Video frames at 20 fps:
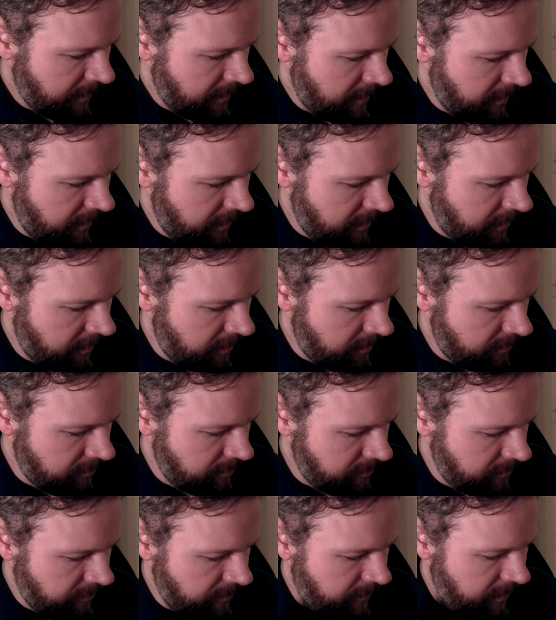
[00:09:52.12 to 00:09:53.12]

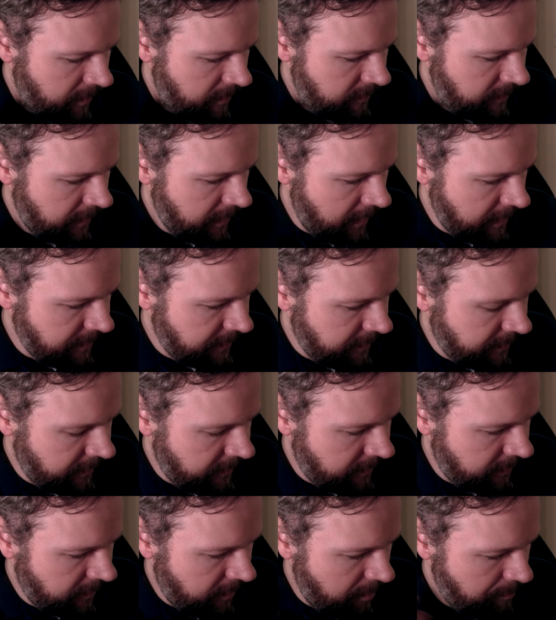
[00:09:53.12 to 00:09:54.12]
The
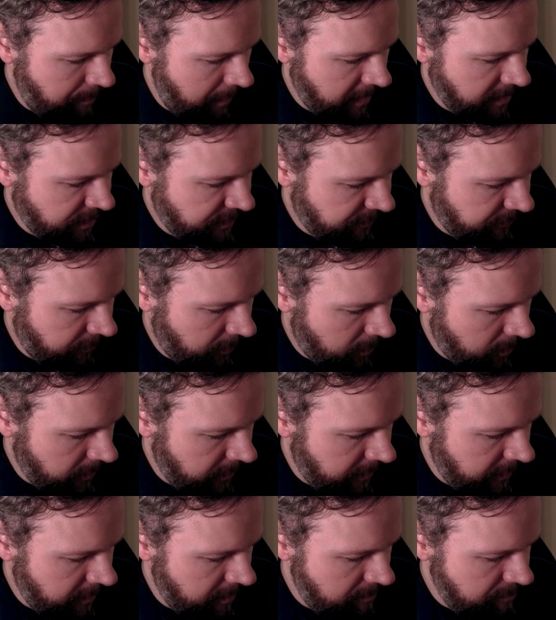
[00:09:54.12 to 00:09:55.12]
idea on page
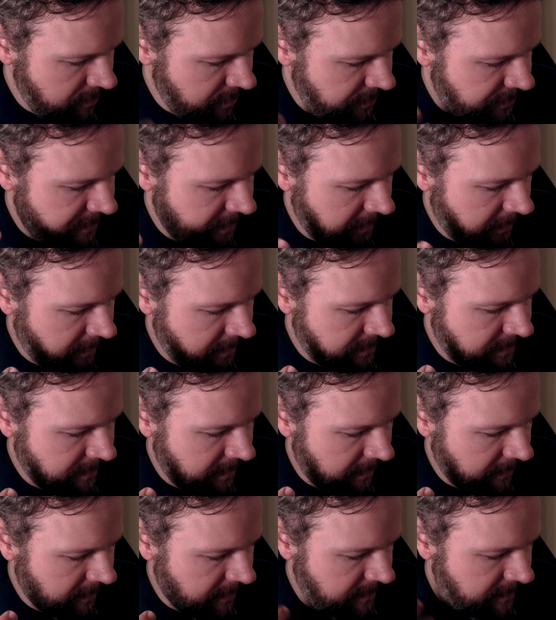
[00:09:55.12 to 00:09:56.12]
40, music is
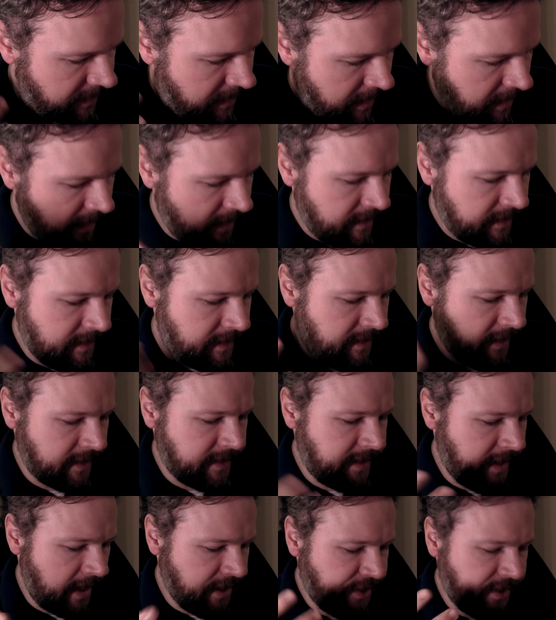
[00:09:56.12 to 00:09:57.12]
like a
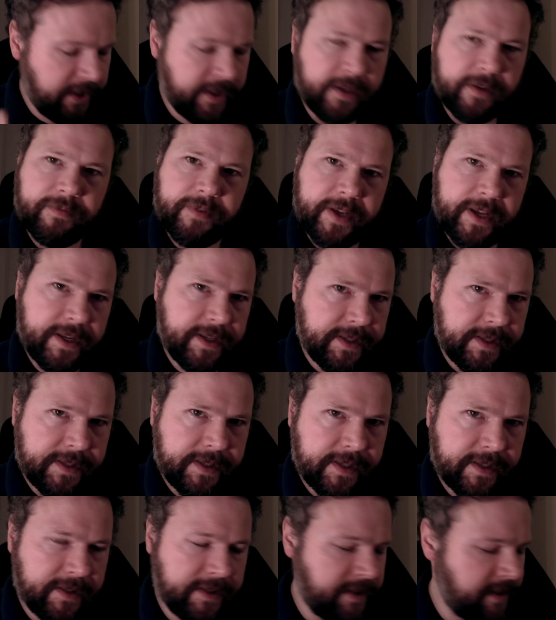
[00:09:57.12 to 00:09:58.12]
succession of
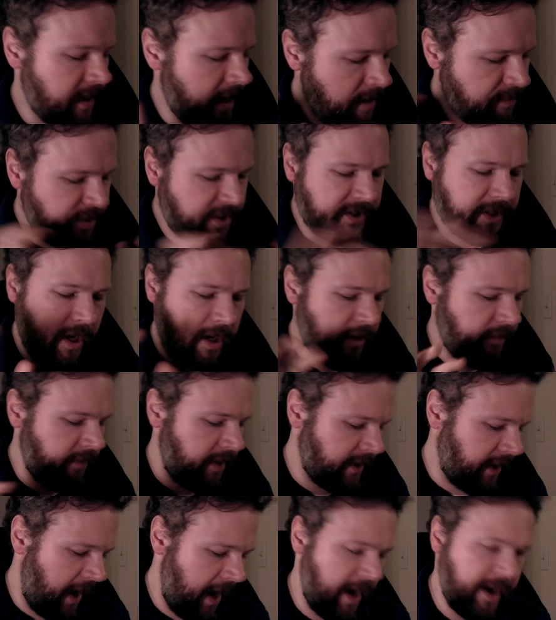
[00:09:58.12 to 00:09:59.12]
instants. I'm just kind of
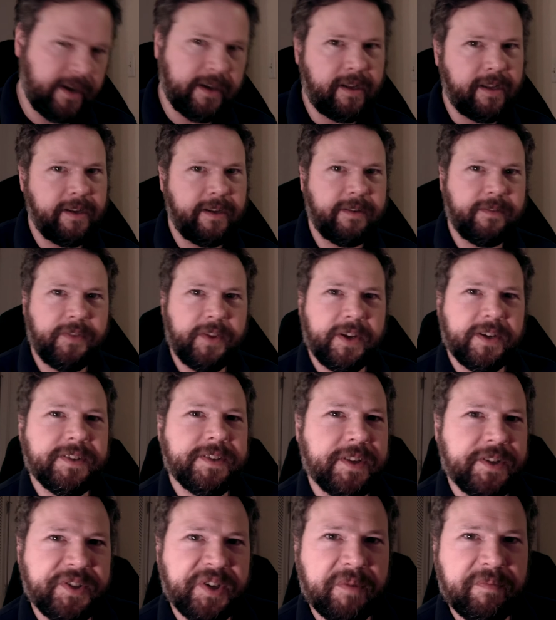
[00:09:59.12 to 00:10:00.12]
like highlighting things
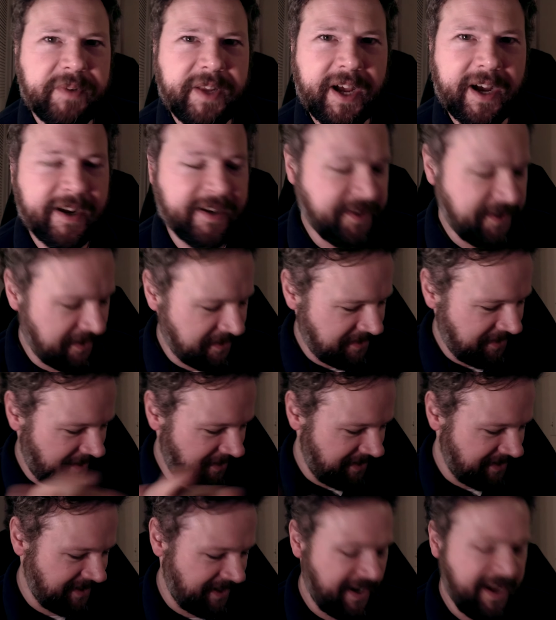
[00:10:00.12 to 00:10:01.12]
that jumped out. So
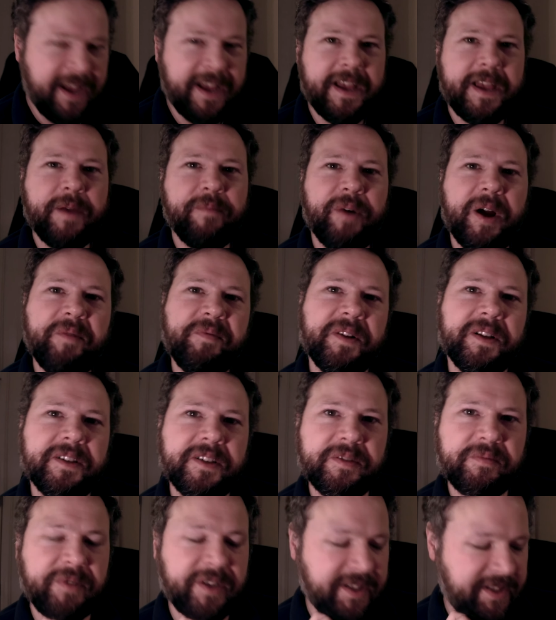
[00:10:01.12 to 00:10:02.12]
sorry, it might be a
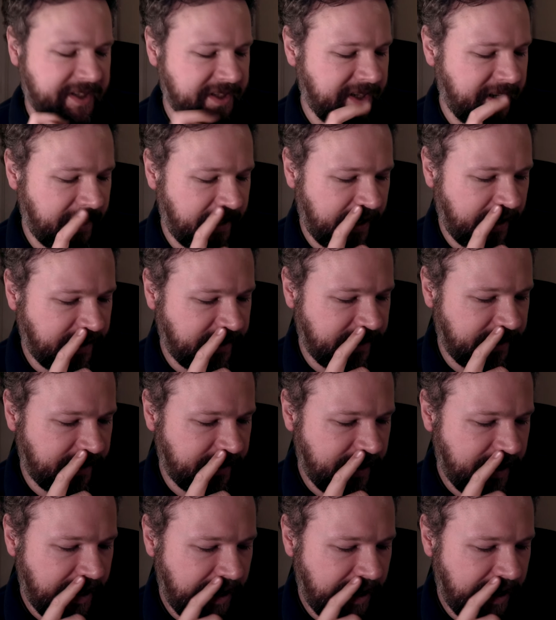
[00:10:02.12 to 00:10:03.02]
little bit disconnected.